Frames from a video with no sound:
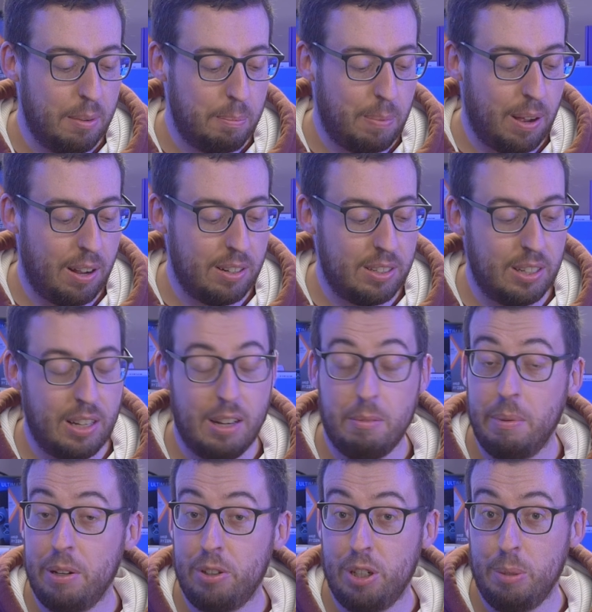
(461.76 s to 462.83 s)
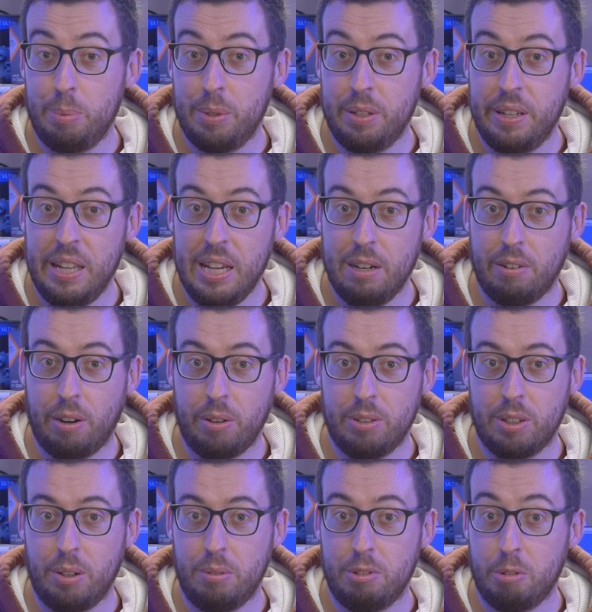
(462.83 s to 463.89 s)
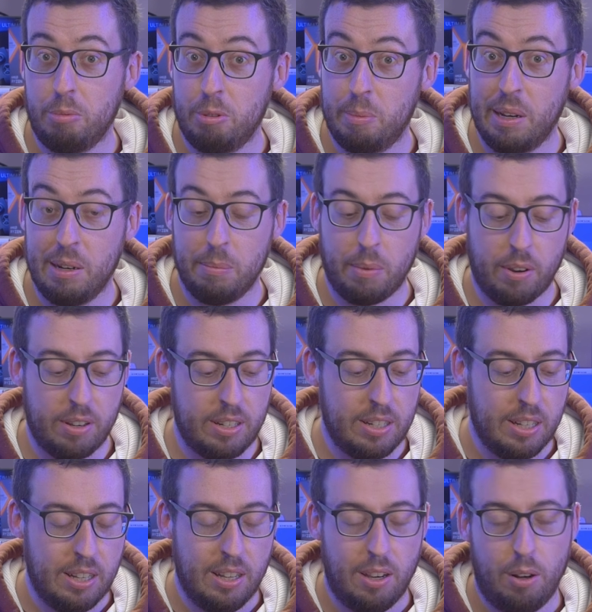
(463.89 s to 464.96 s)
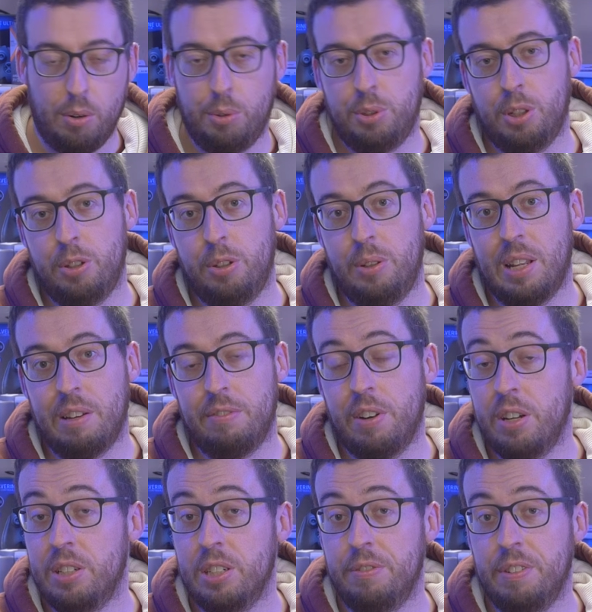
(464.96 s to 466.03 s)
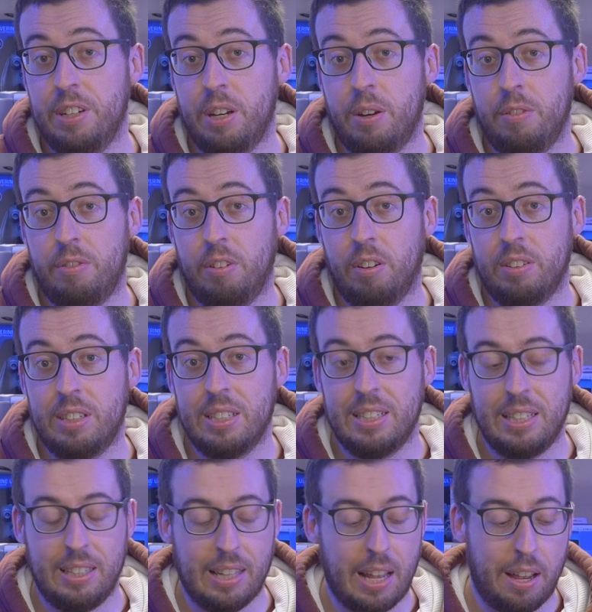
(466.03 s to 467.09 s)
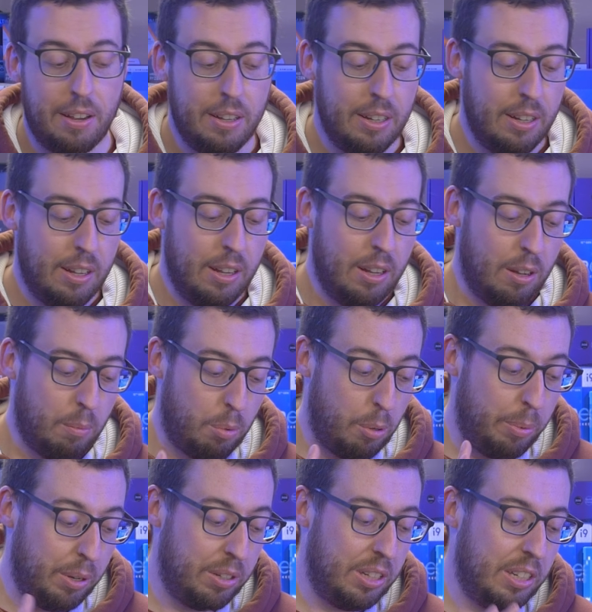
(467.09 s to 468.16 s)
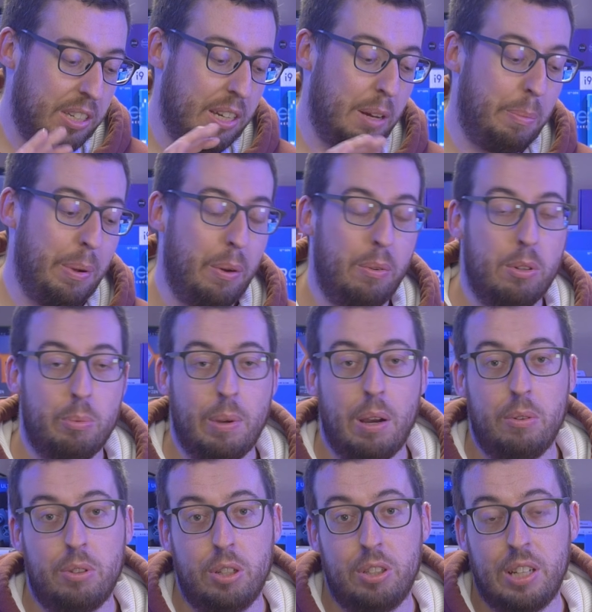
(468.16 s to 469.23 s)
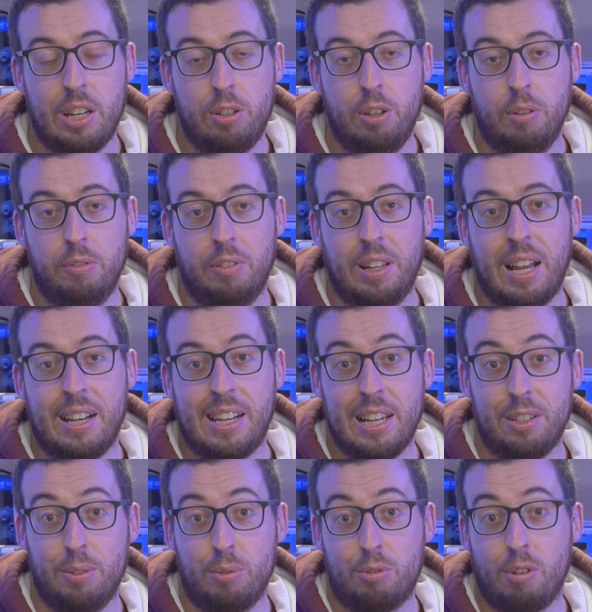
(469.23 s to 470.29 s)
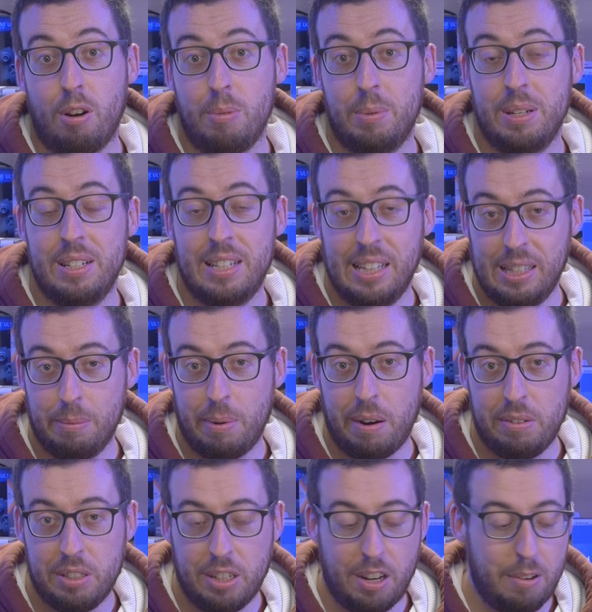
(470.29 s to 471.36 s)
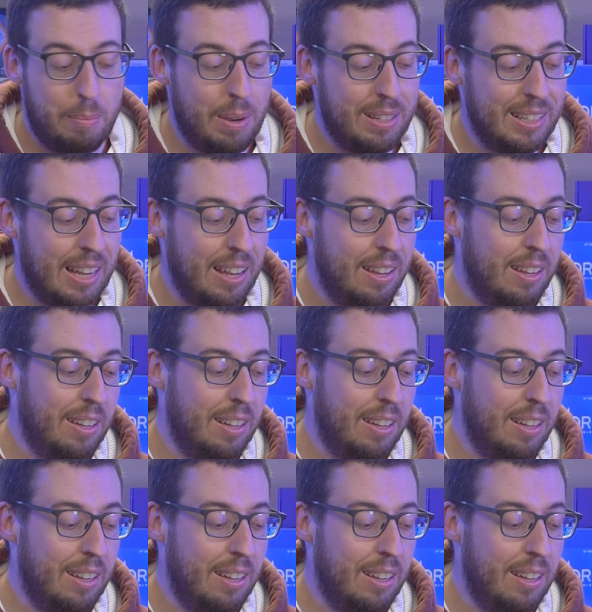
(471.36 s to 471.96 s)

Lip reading: but a little bit cheaper than the Hero, so something to bear in mind. I'll also do that versus video if you'd like to see that. We'll be using this in the build as well, so stay tuned for that. Get subscribed and ding the bell so you don't miss it.